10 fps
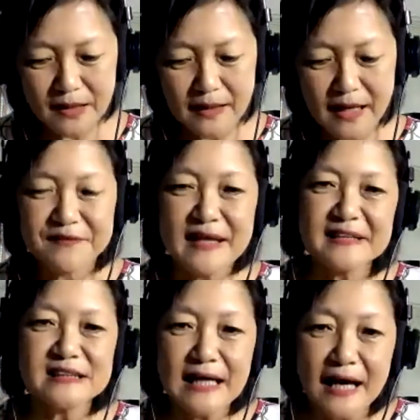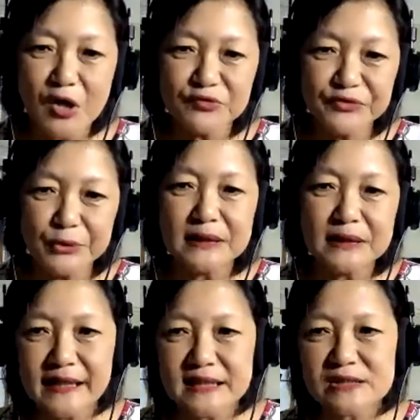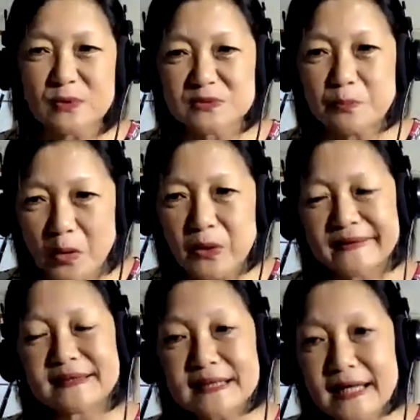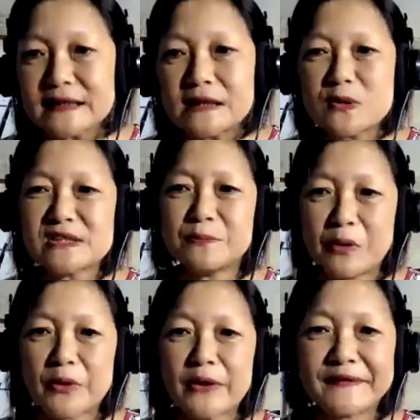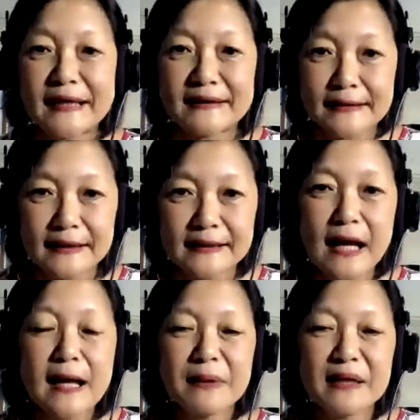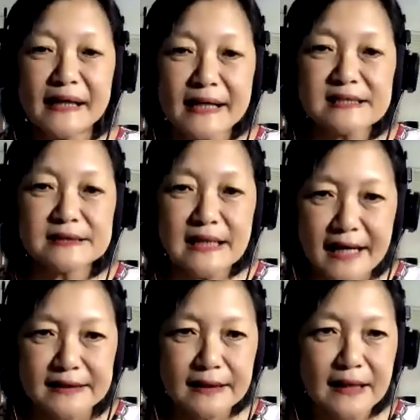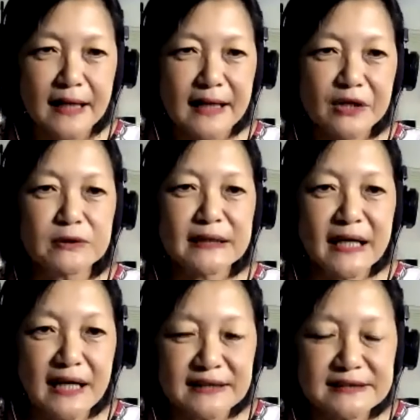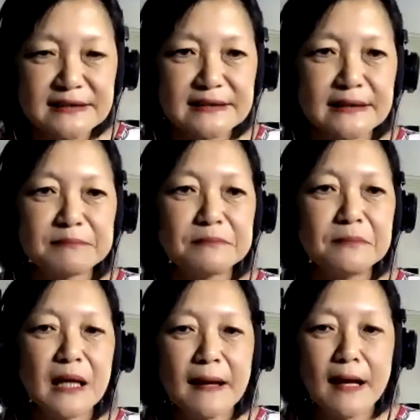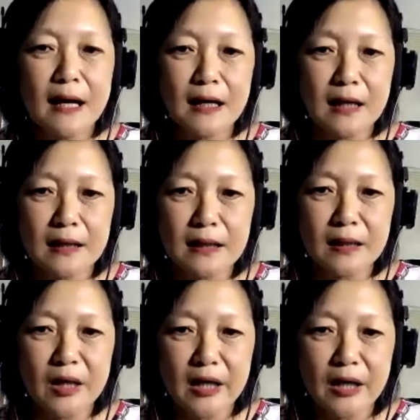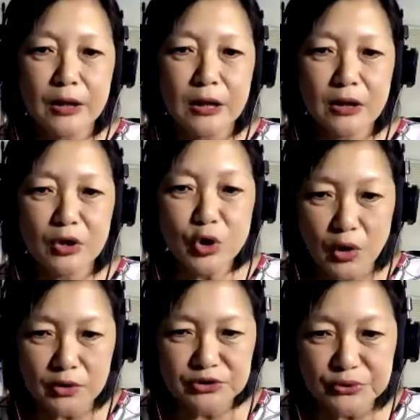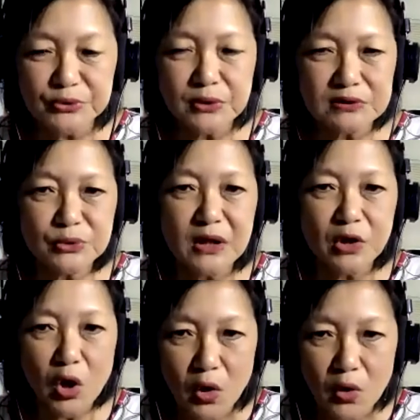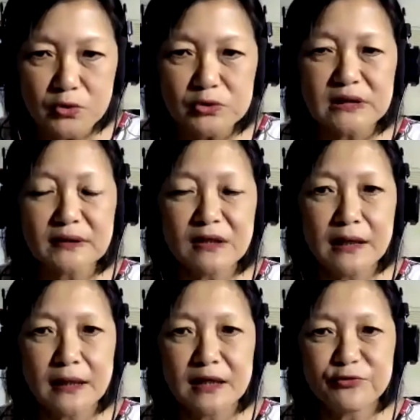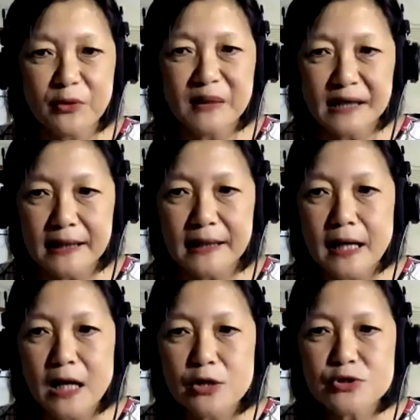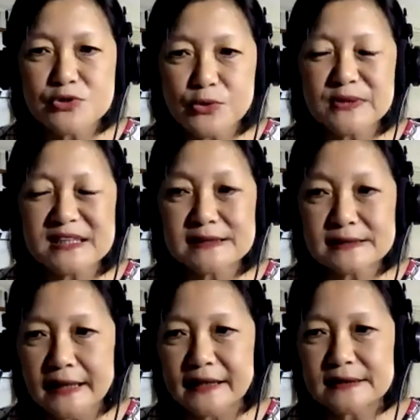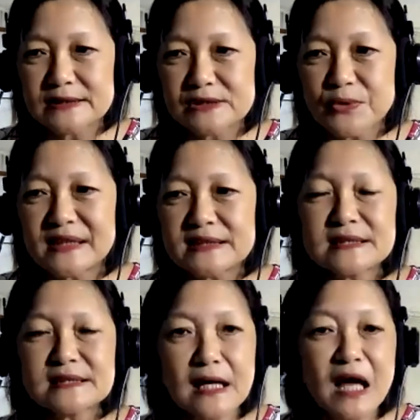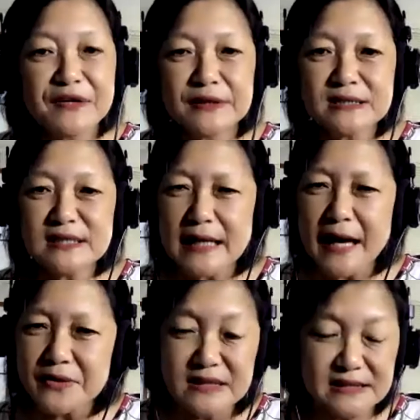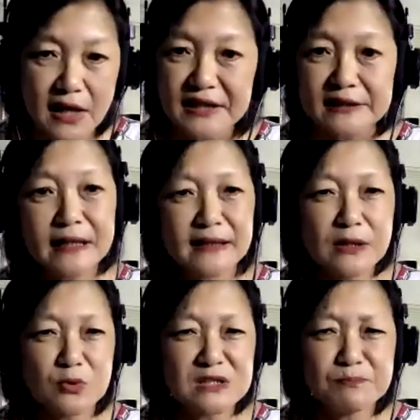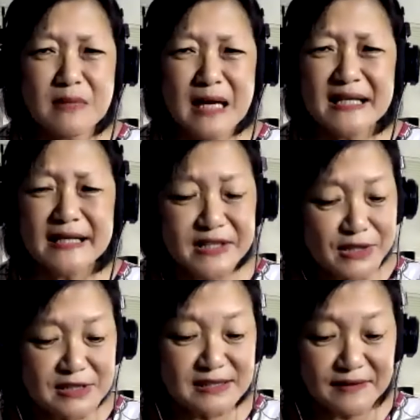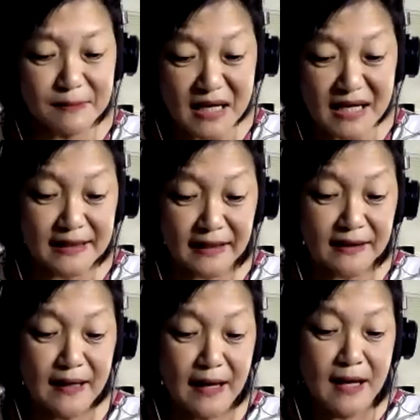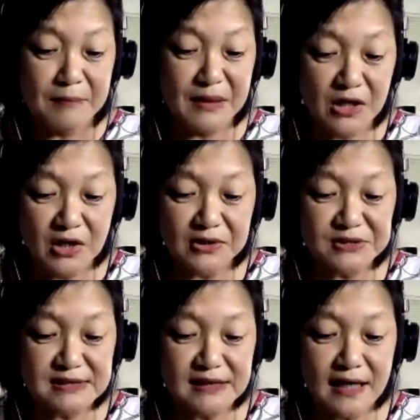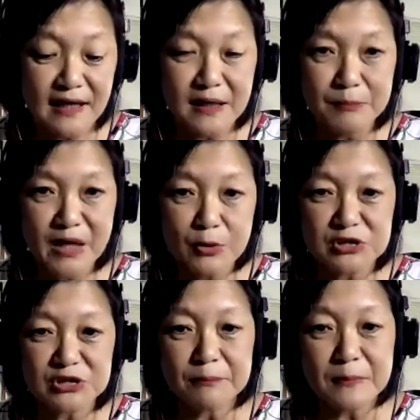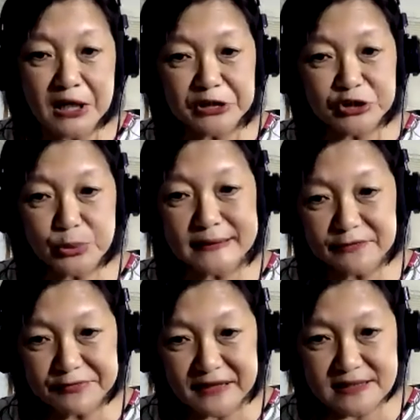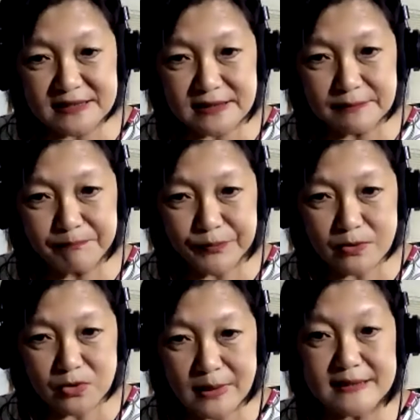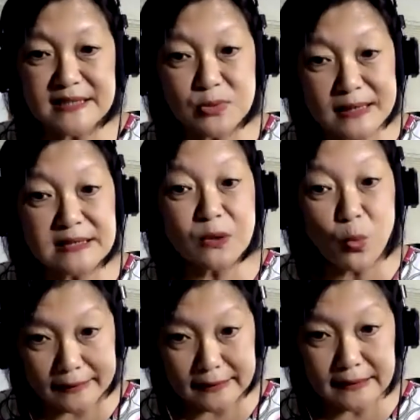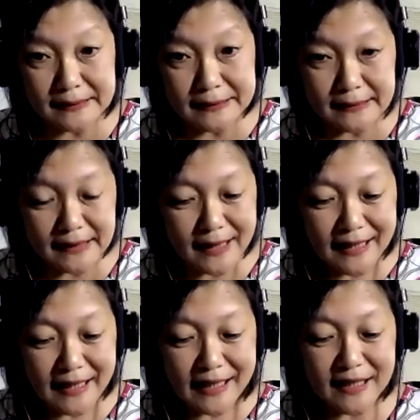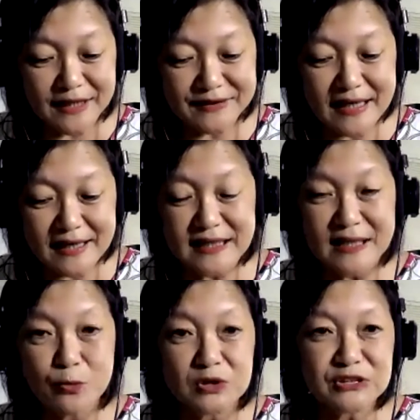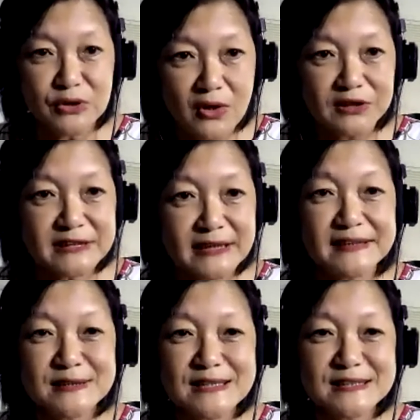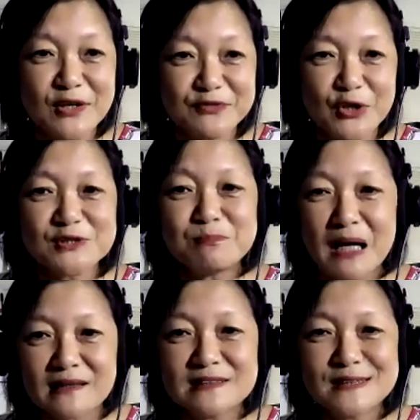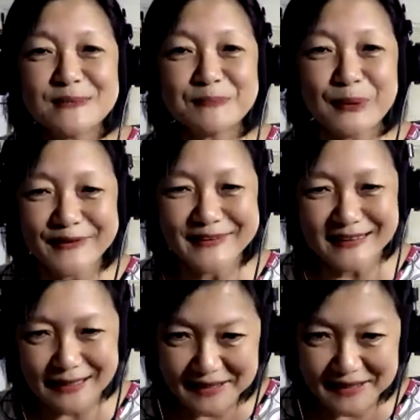That's how Fugaleze was born. The title wasn't born on night, but he said he could custom. Uh, do do a code uh, for me to do this site. So this is this is how it started, and it was many years in the making because um, it was on March 21st, 2021, uh, that it was launched, and this is of course Bach's birthday.